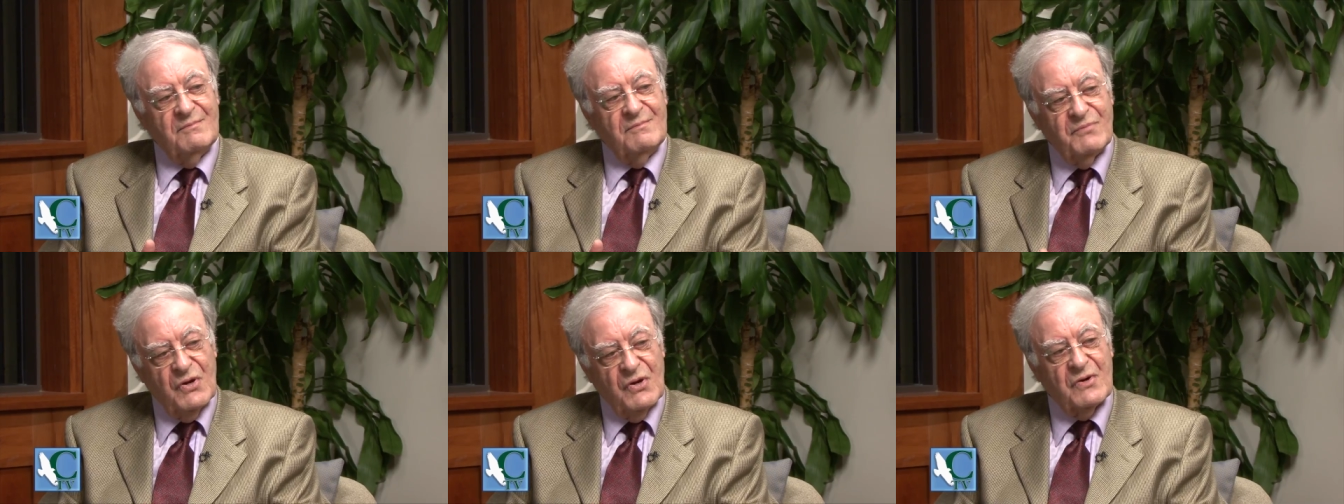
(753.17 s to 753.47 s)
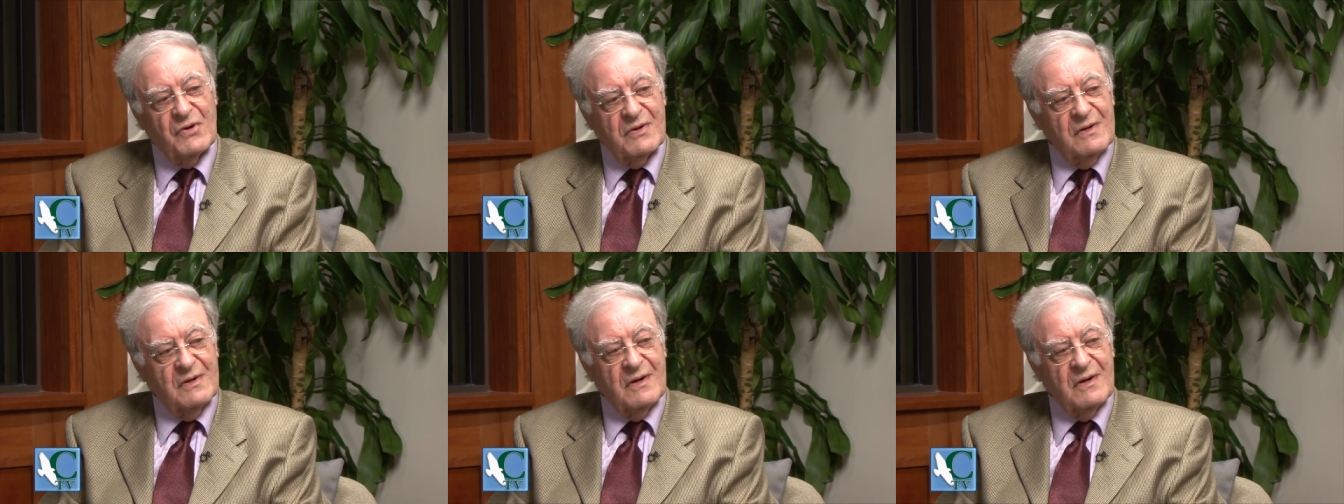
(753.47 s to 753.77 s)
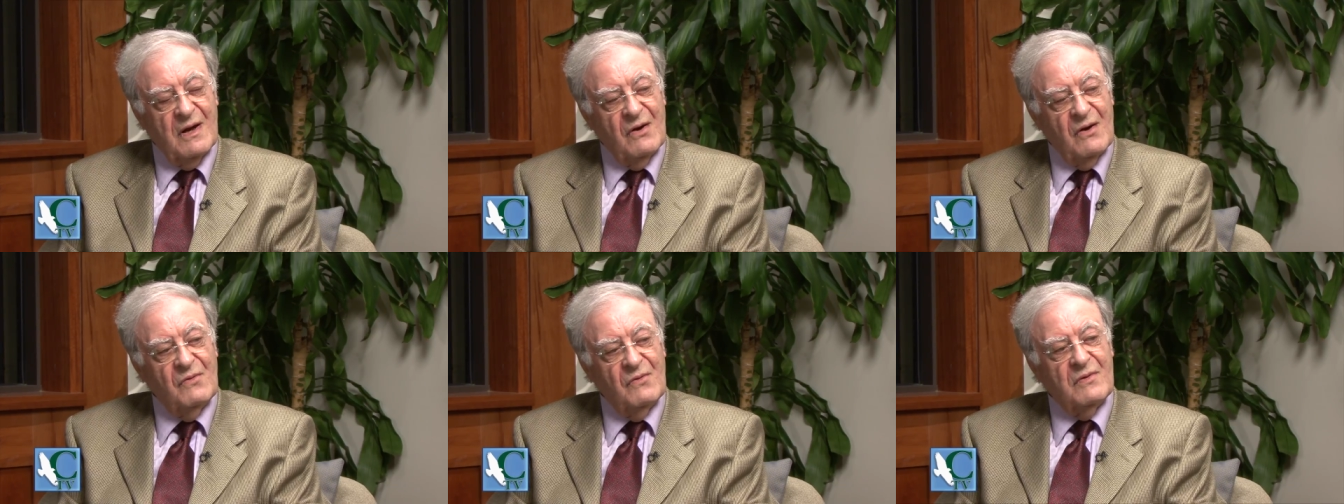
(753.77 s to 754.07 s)

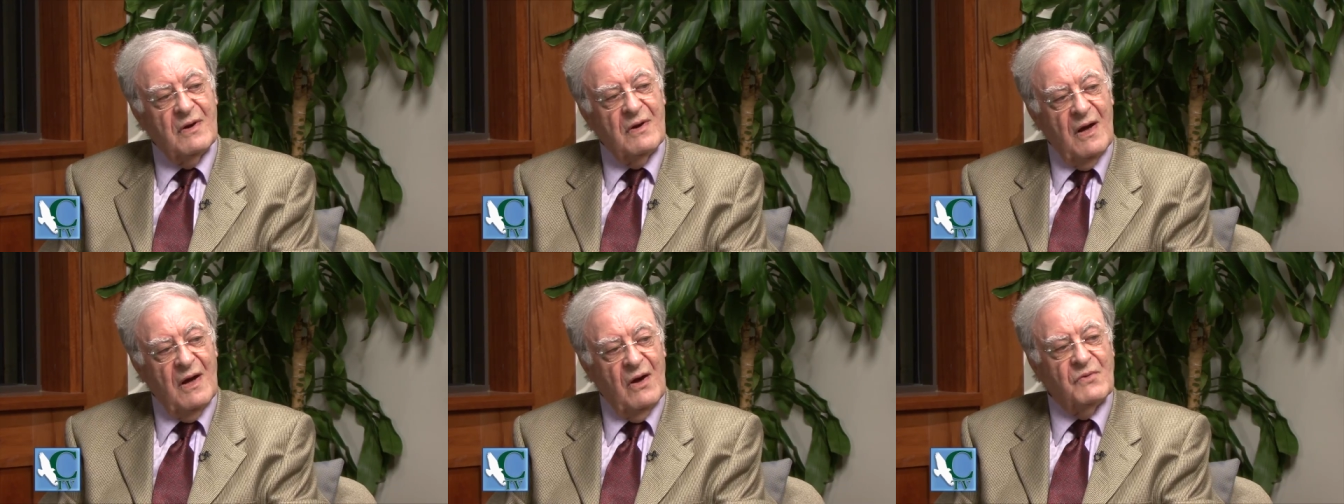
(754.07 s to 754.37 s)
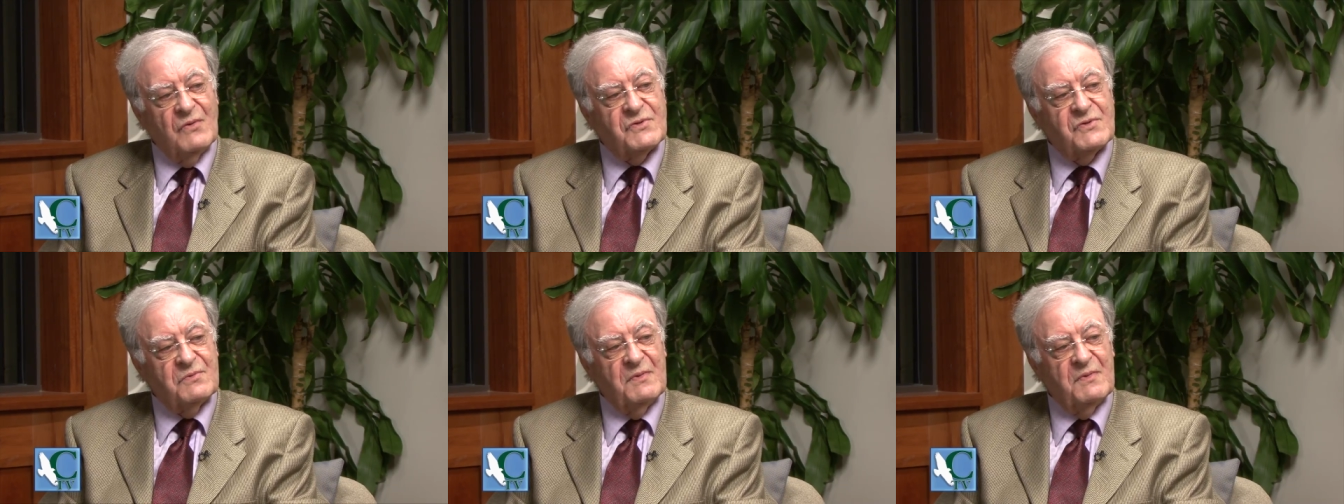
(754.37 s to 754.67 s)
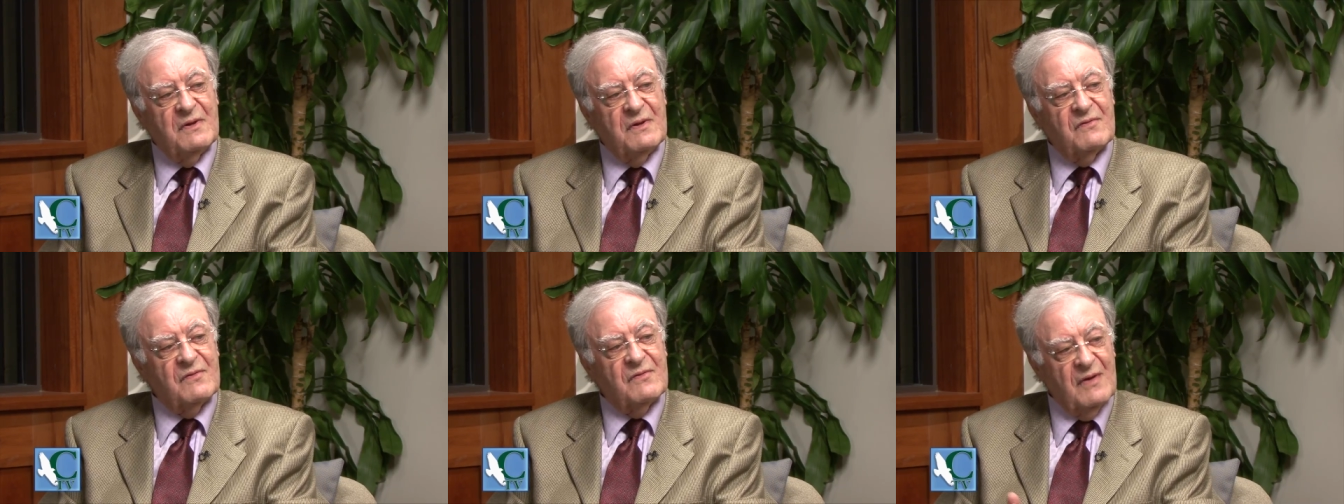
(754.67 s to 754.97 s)
Birkenau,
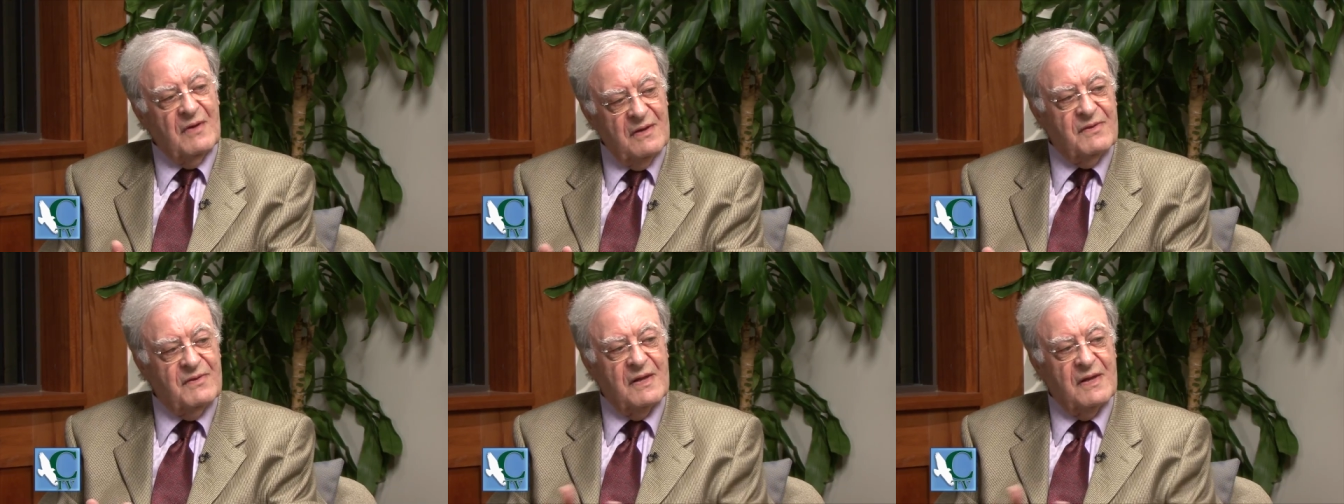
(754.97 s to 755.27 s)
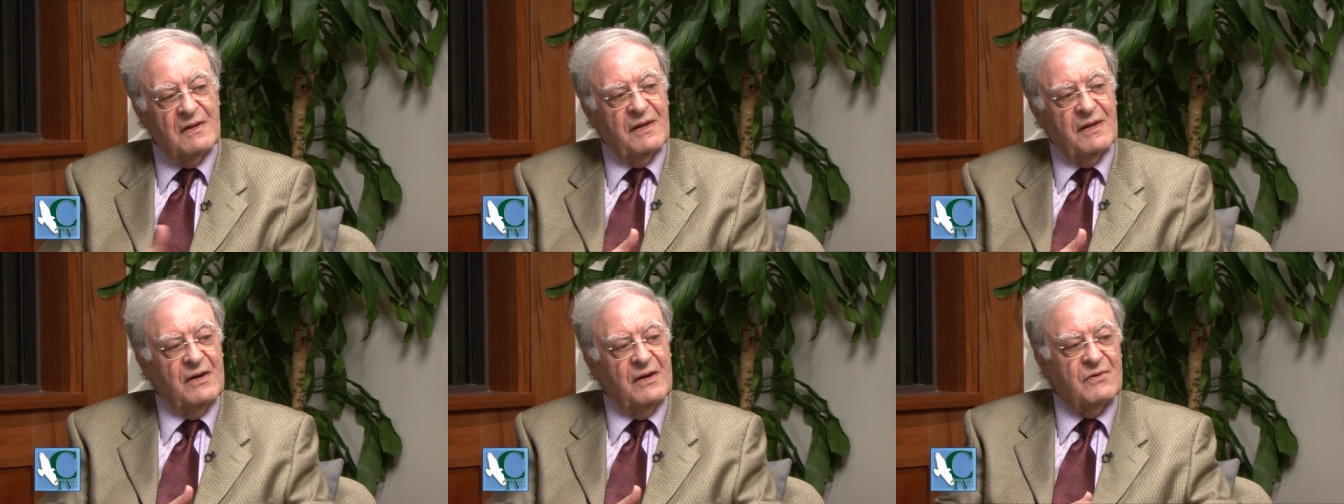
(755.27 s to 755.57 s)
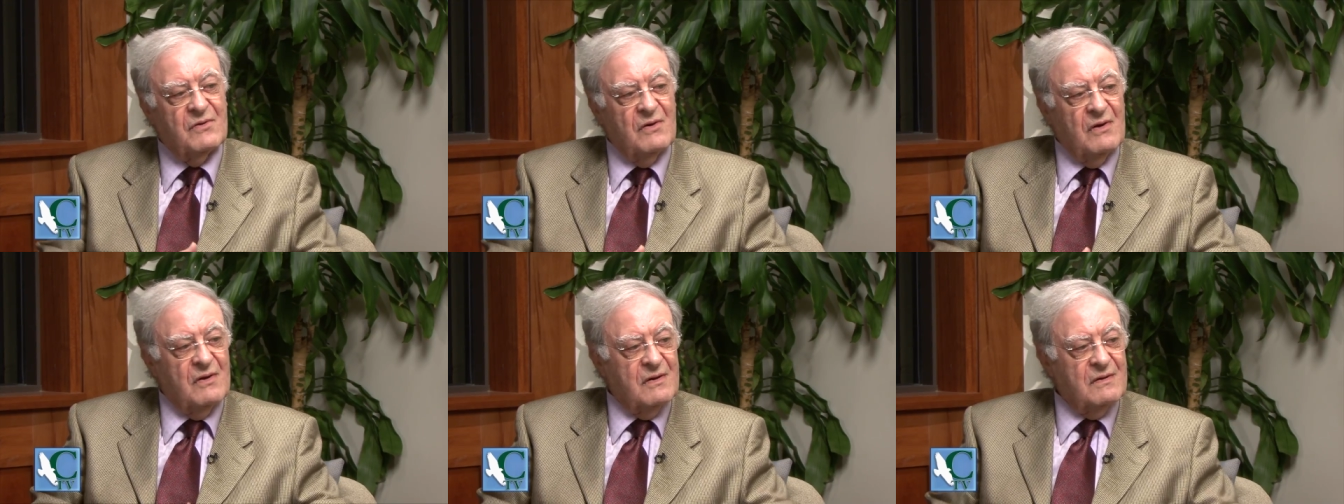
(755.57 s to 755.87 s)
Auschwitz, and then
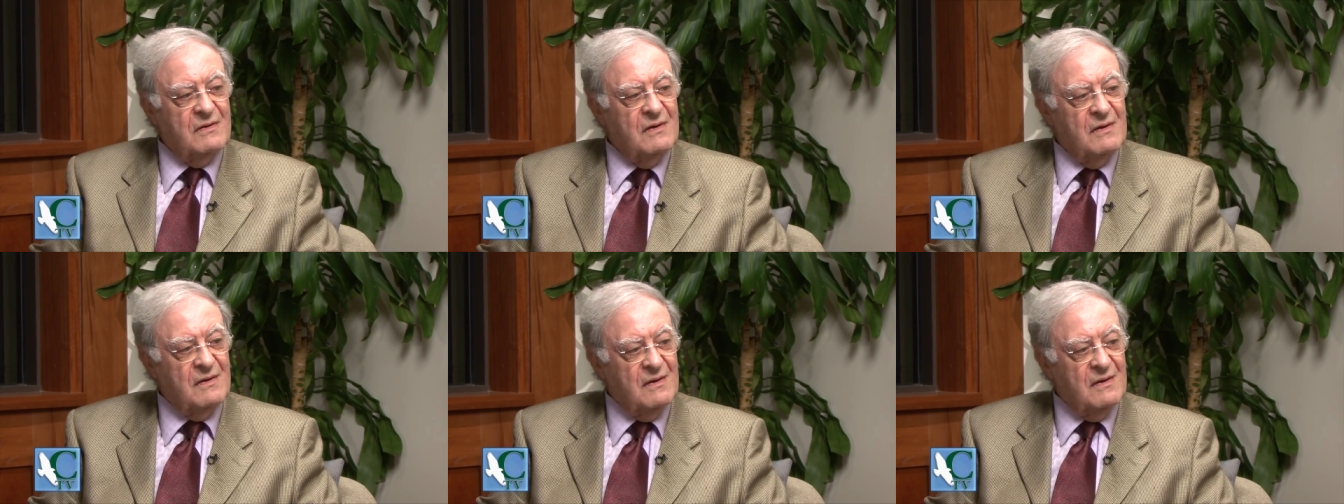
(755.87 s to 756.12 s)
later on